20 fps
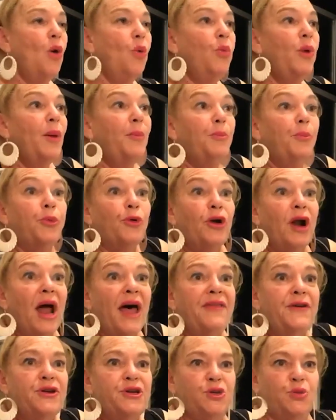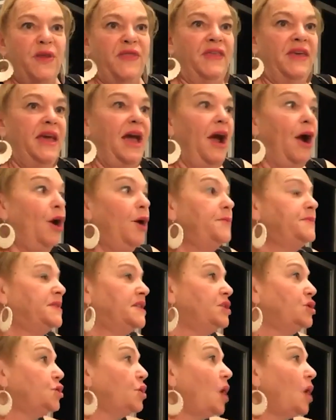We're brothers with the Arabs. The